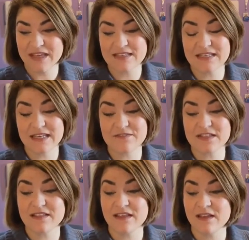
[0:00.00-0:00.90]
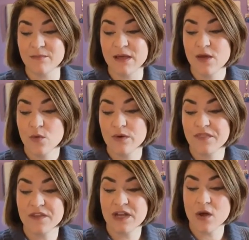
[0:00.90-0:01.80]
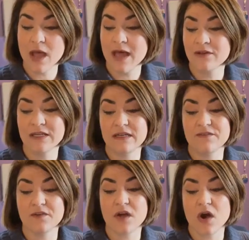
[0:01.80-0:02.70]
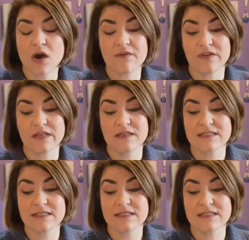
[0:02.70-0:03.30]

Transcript: He's gifted them with the know-how needed for carving,